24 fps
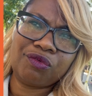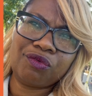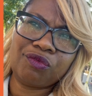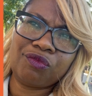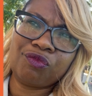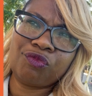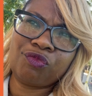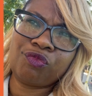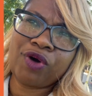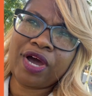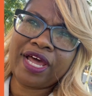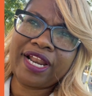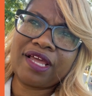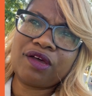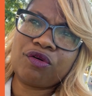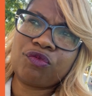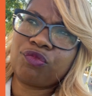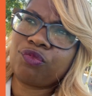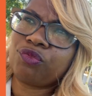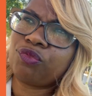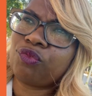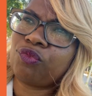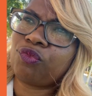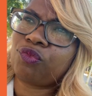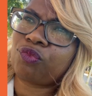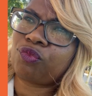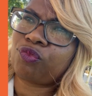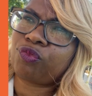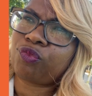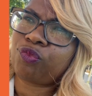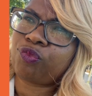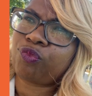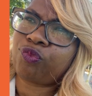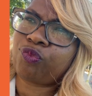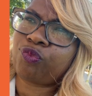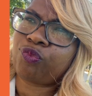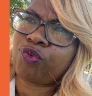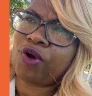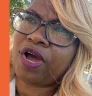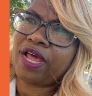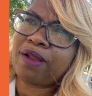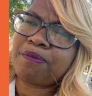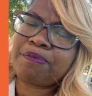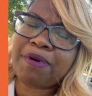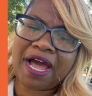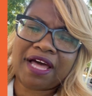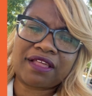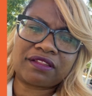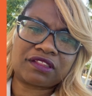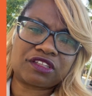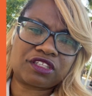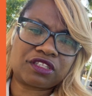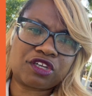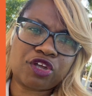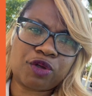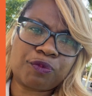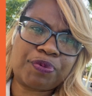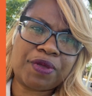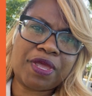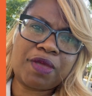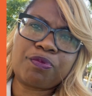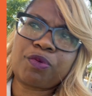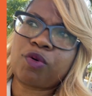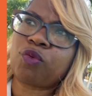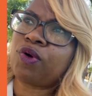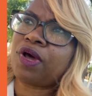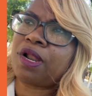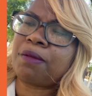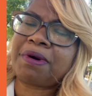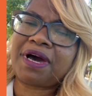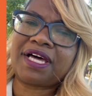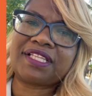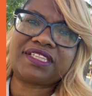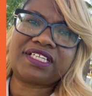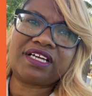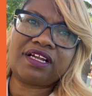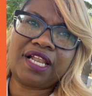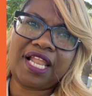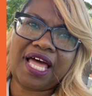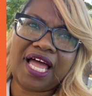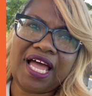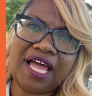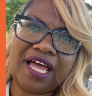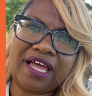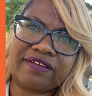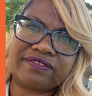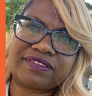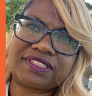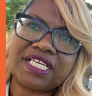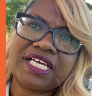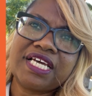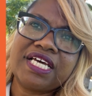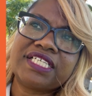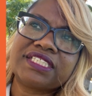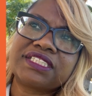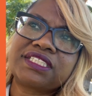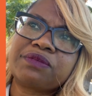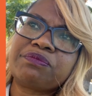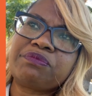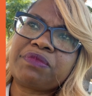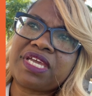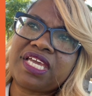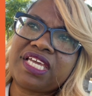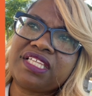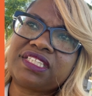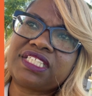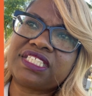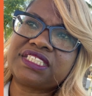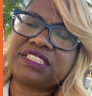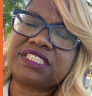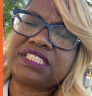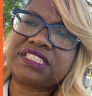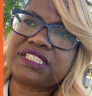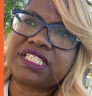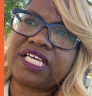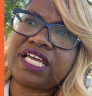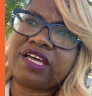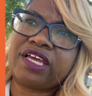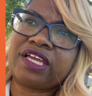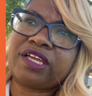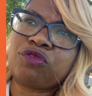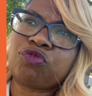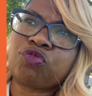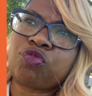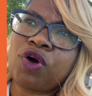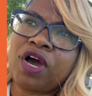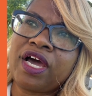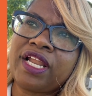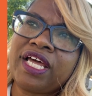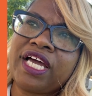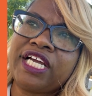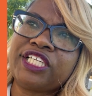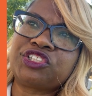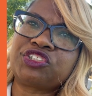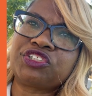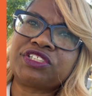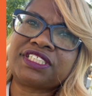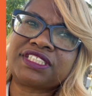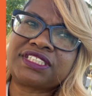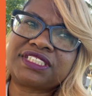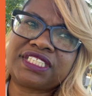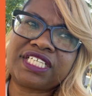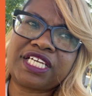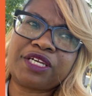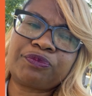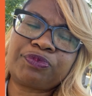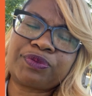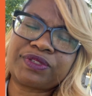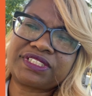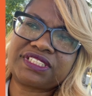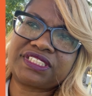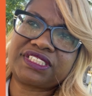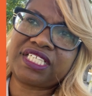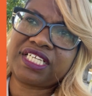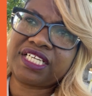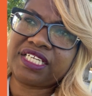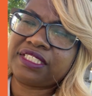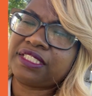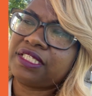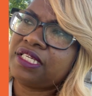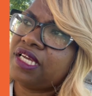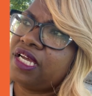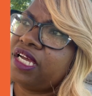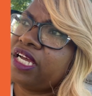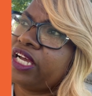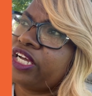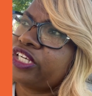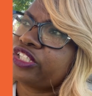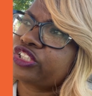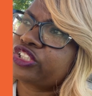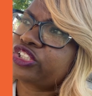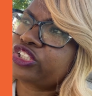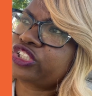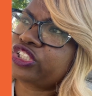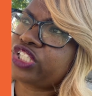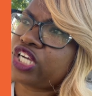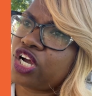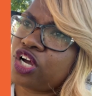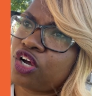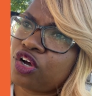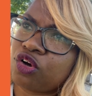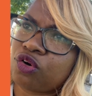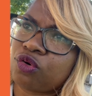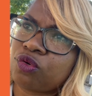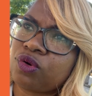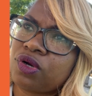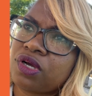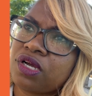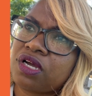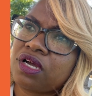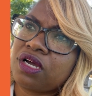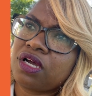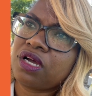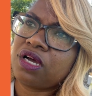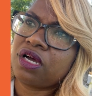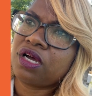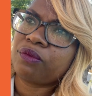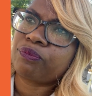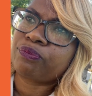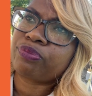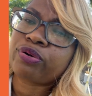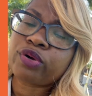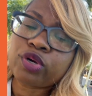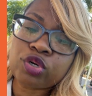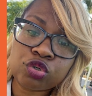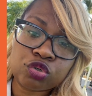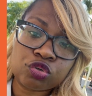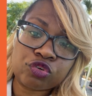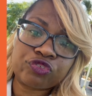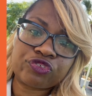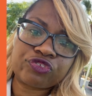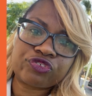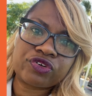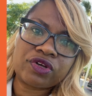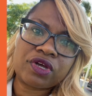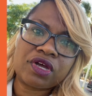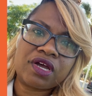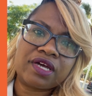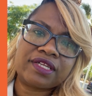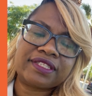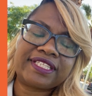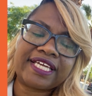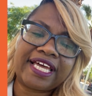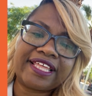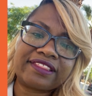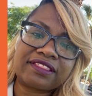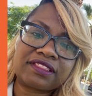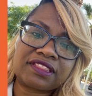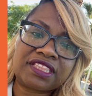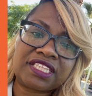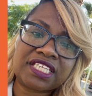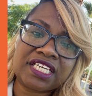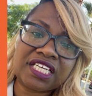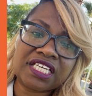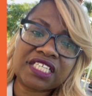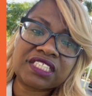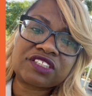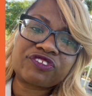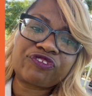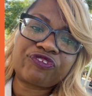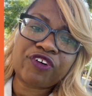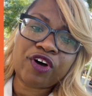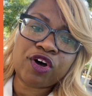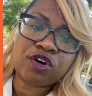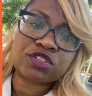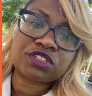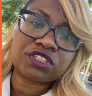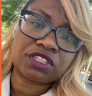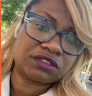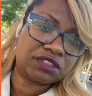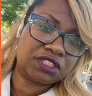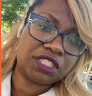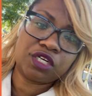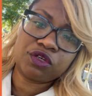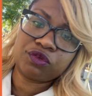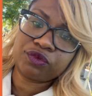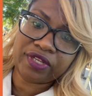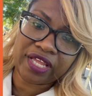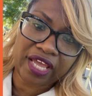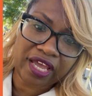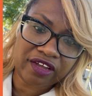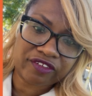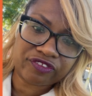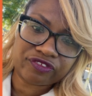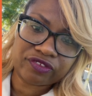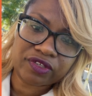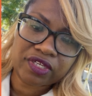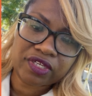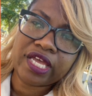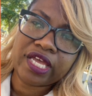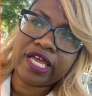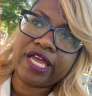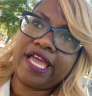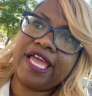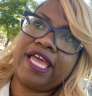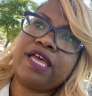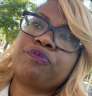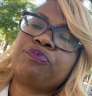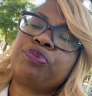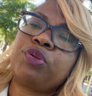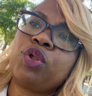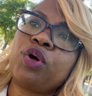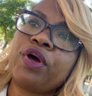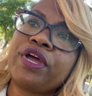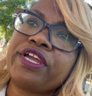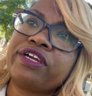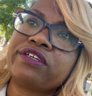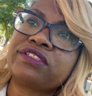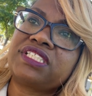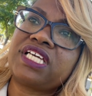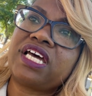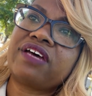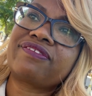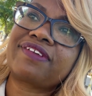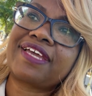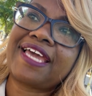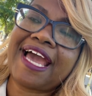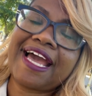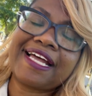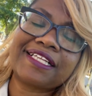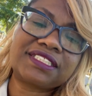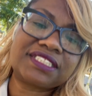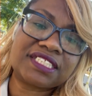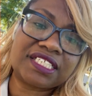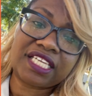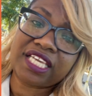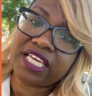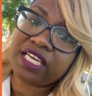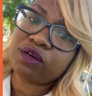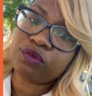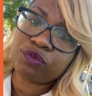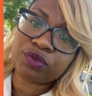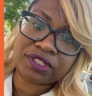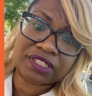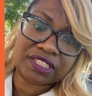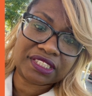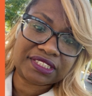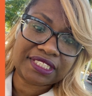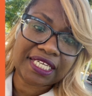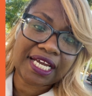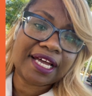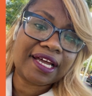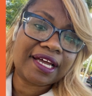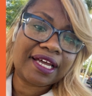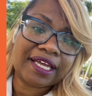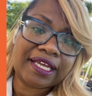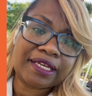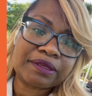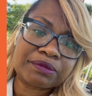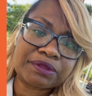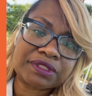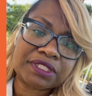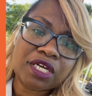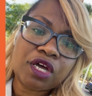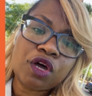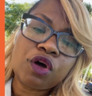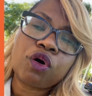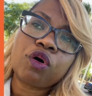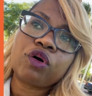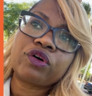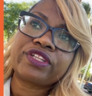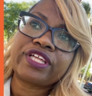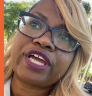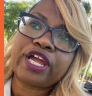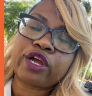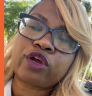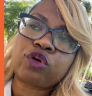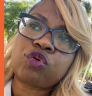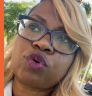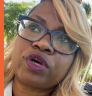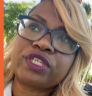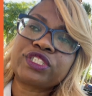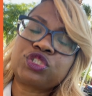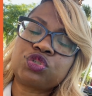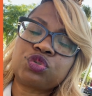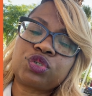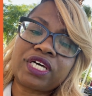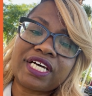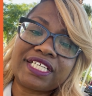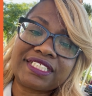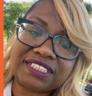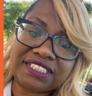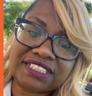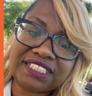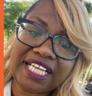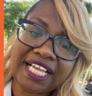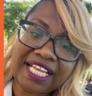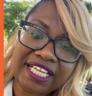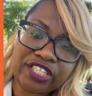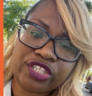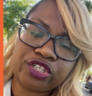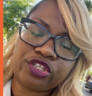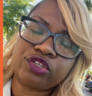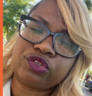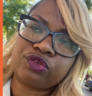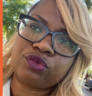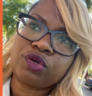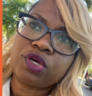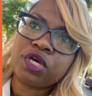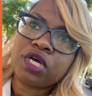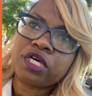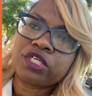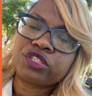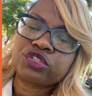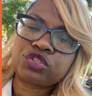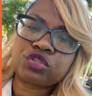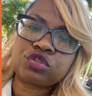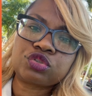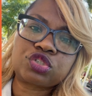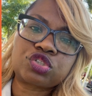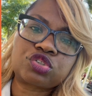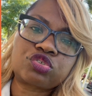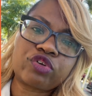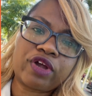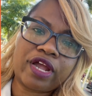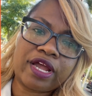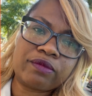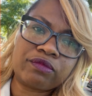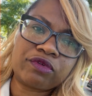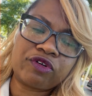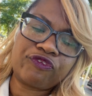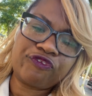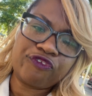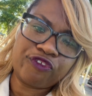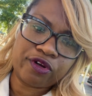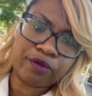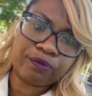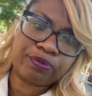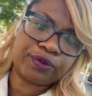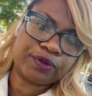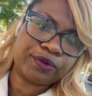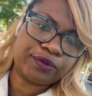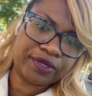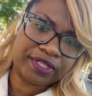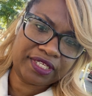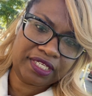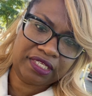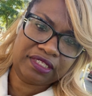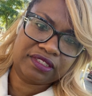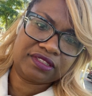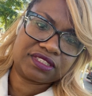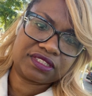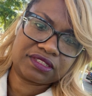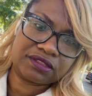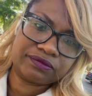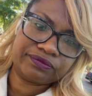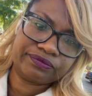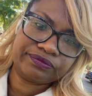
What what about your people? What about their lives? To me, this is a 110% show proof that these folks are tone deaf. Employers have got to get with the times or they are going to continue to scramble for employees.